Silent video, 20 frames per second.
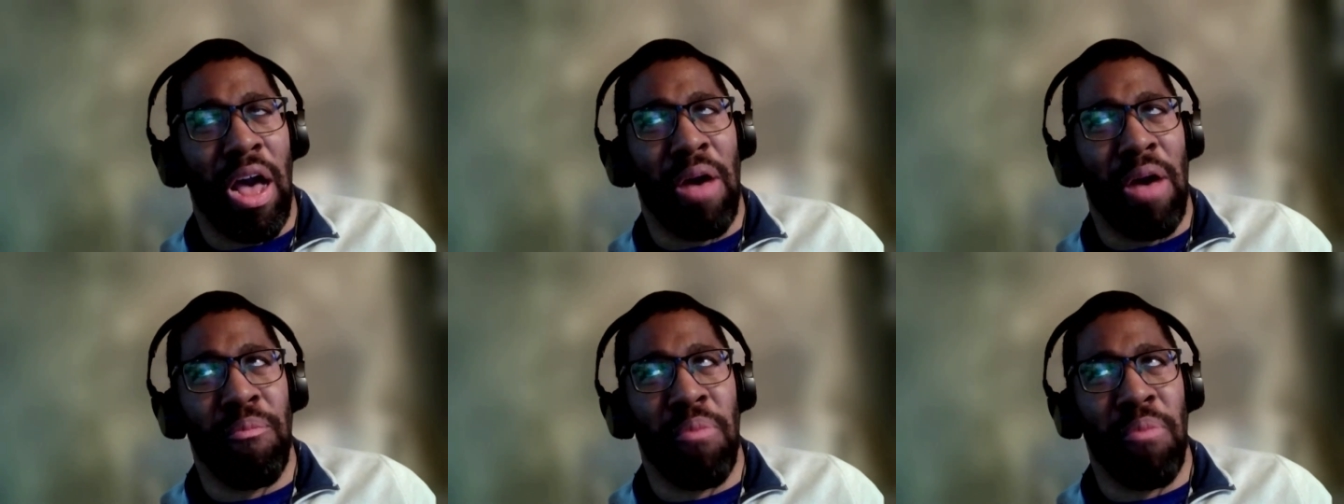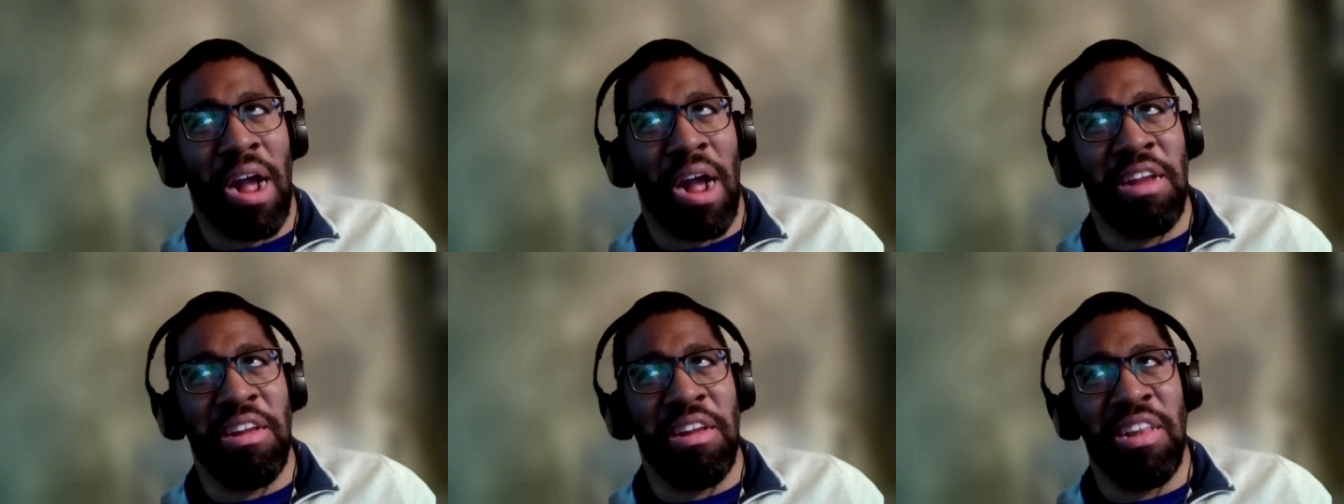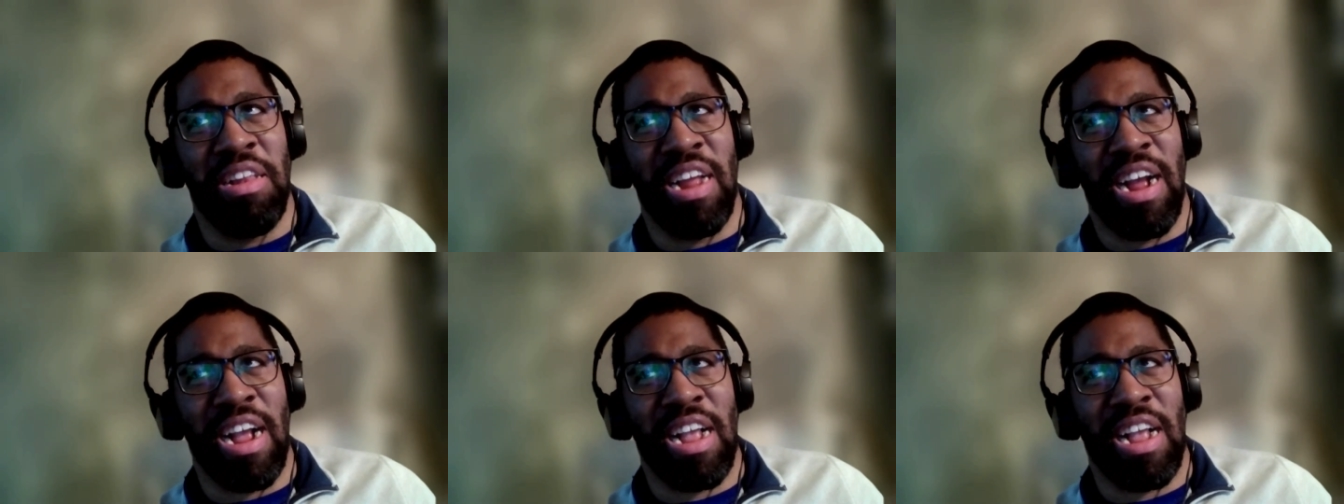uh, my
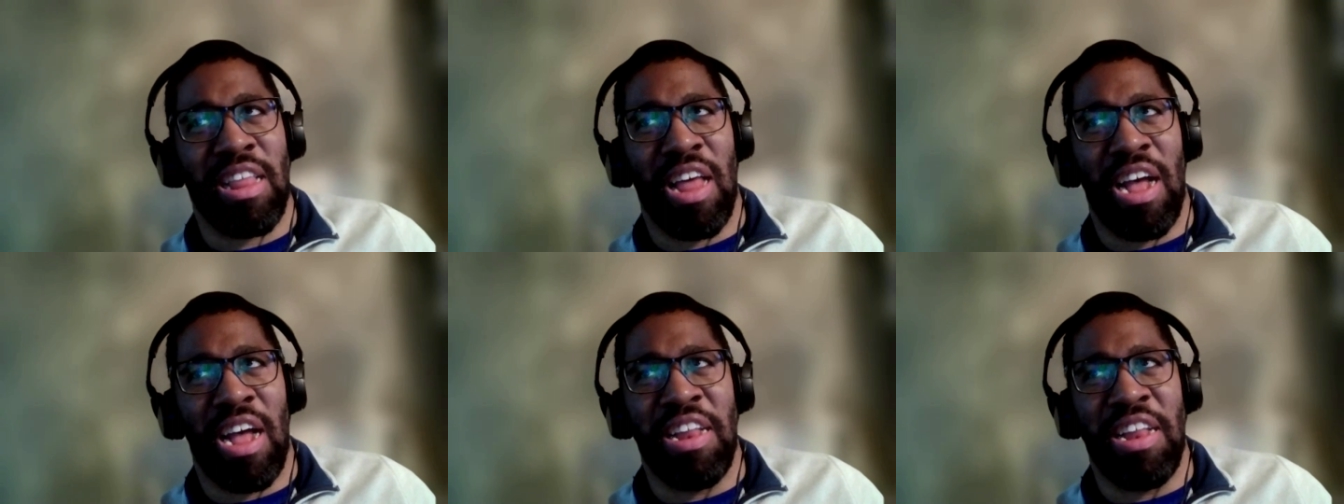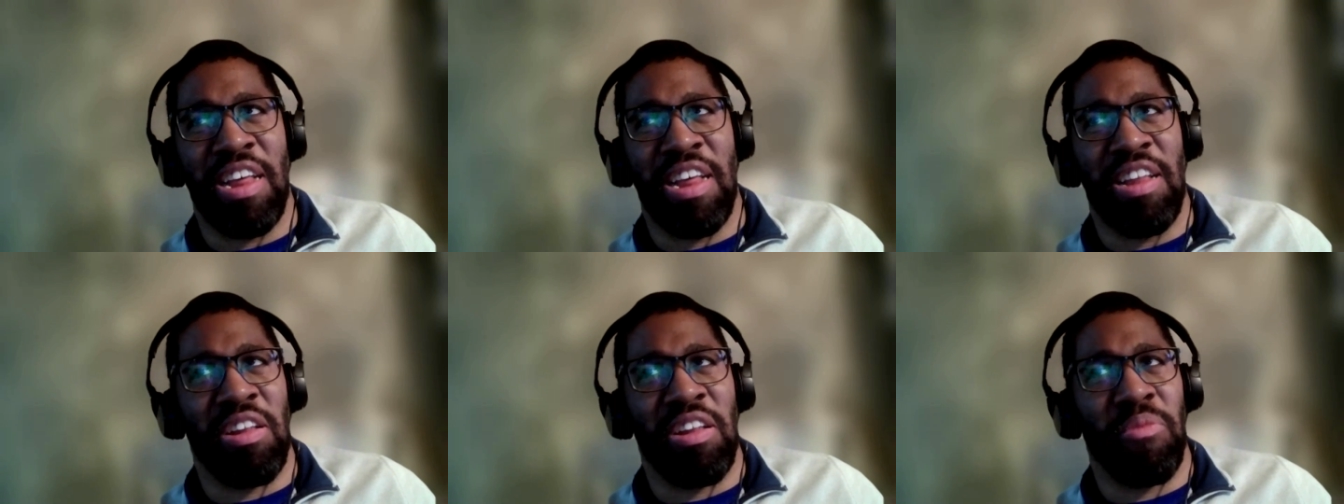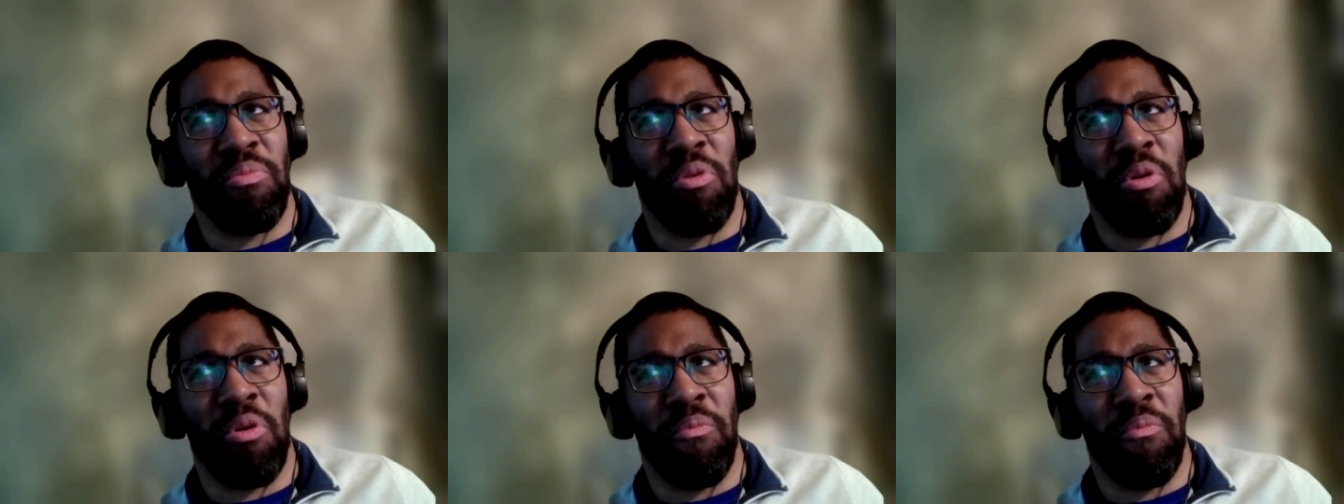tagline
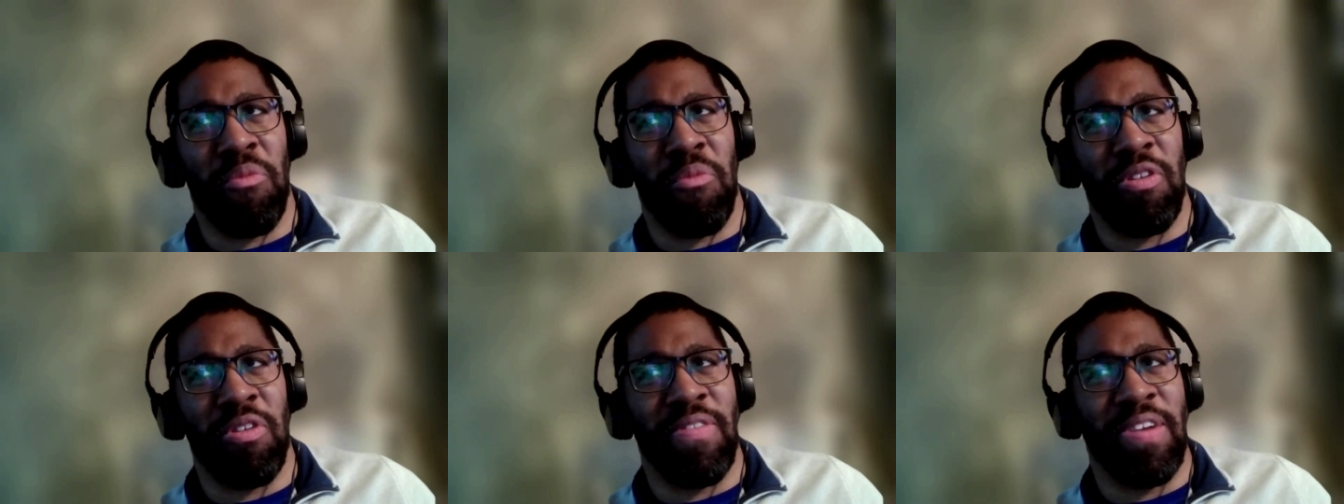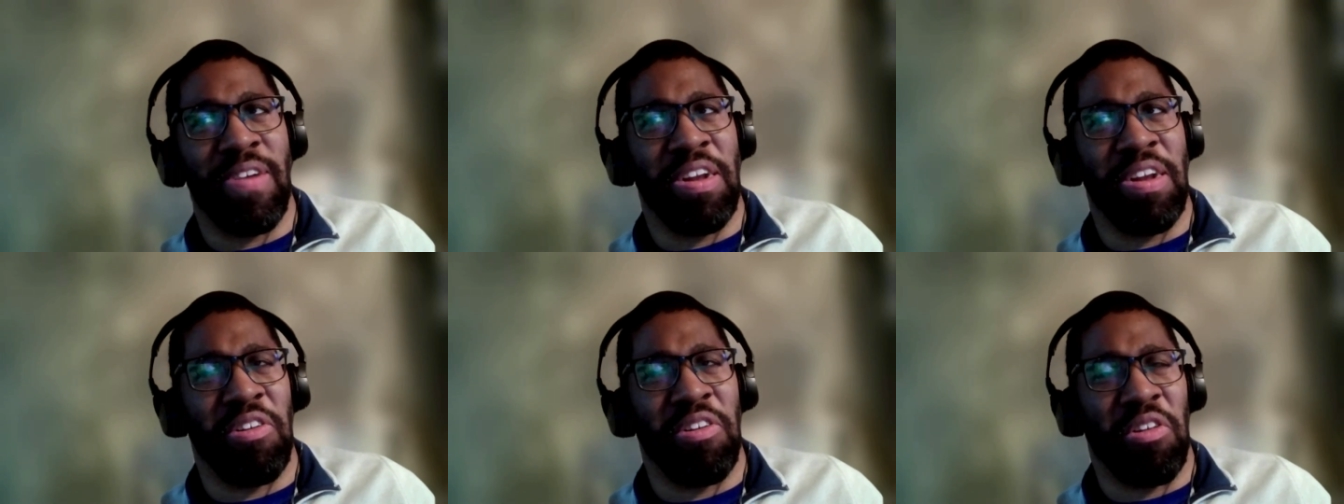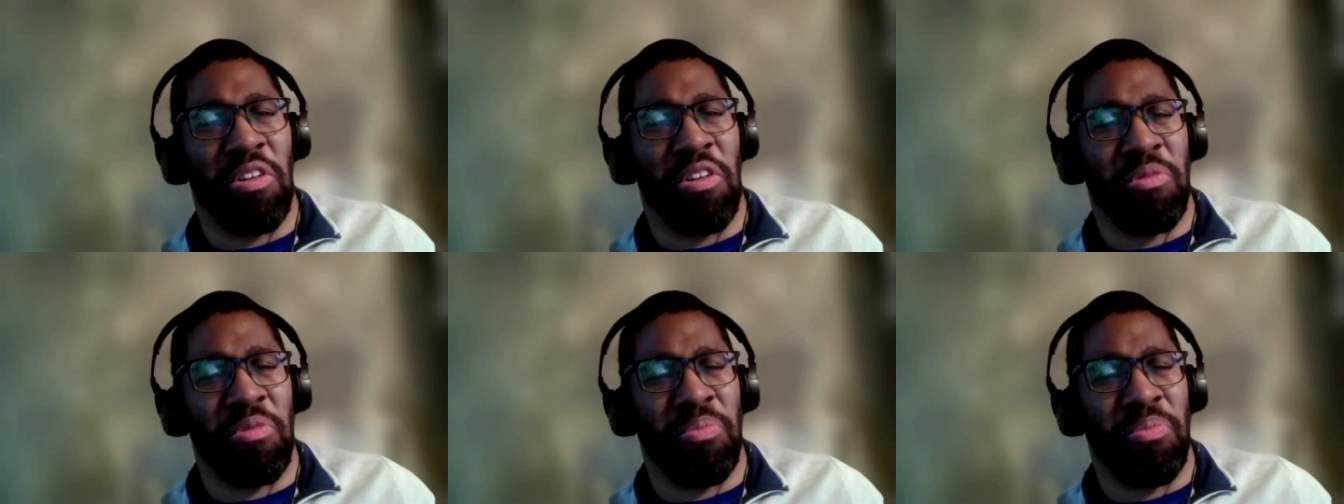is a
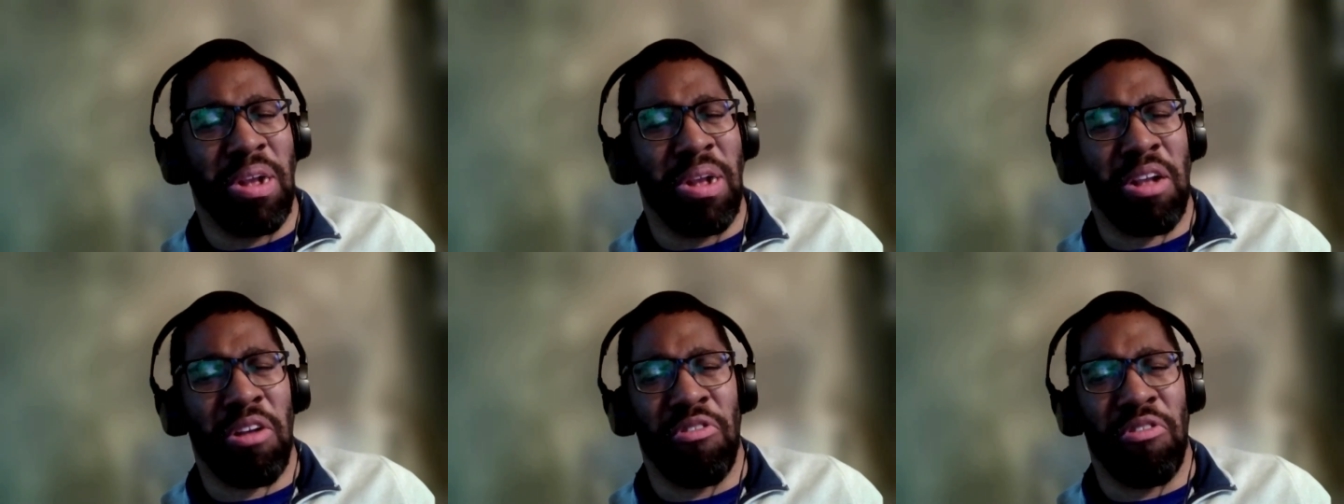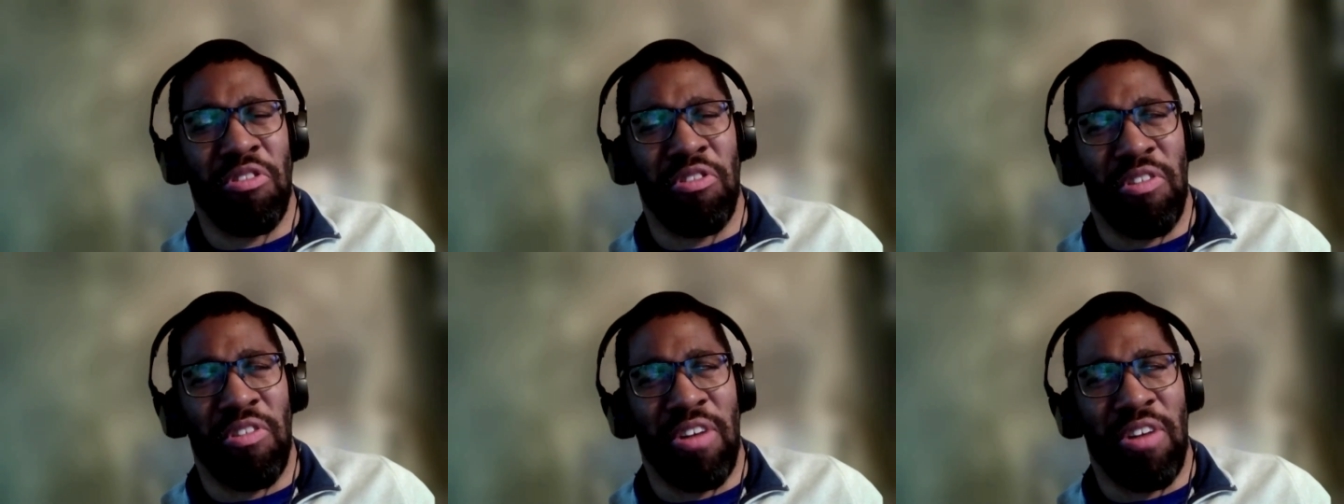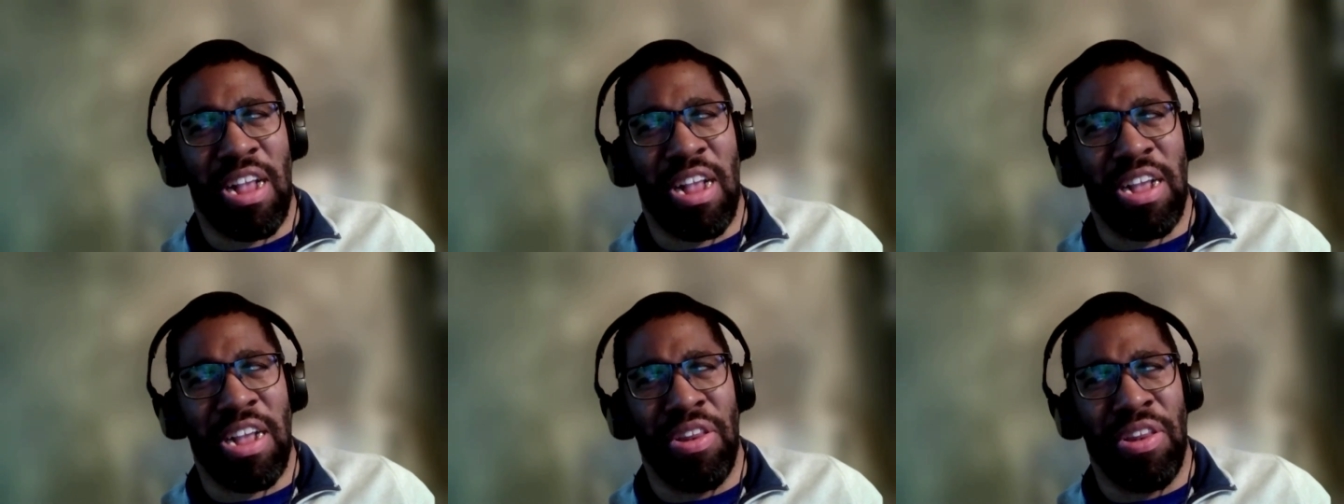motivational speaker,
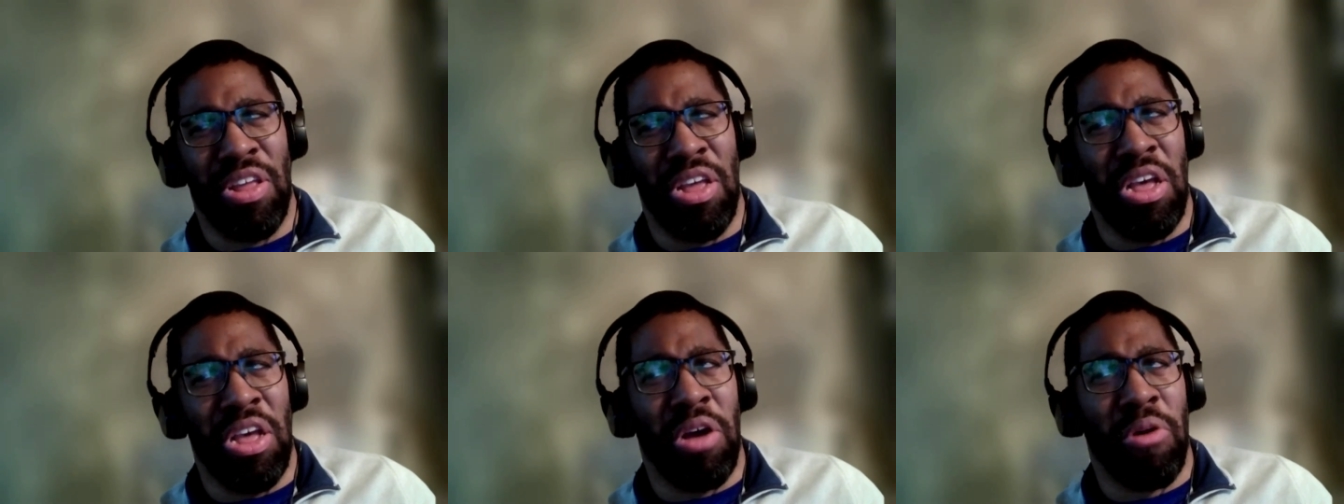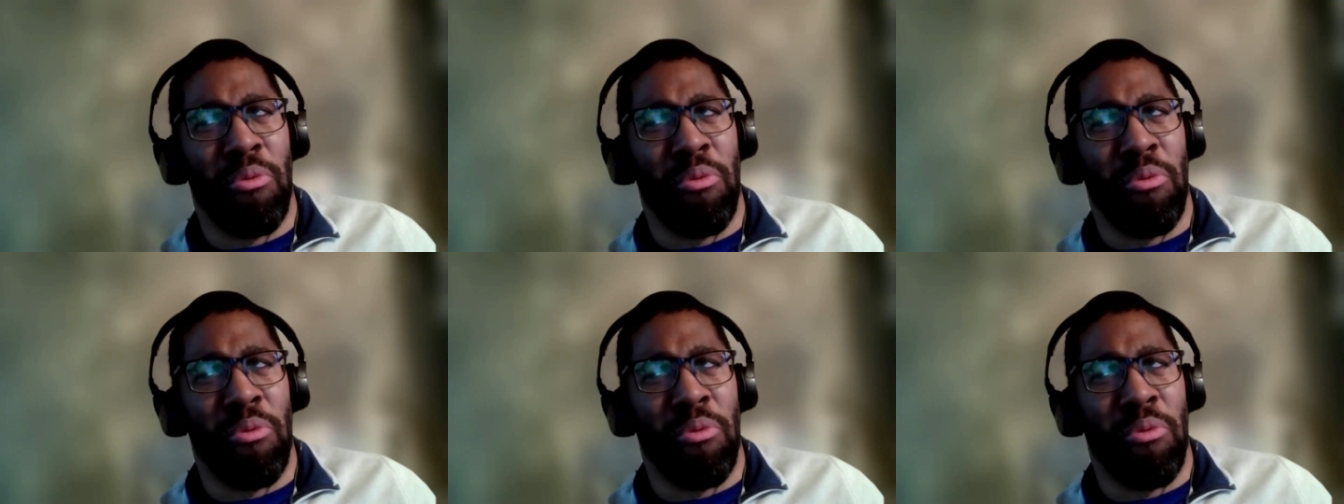so I can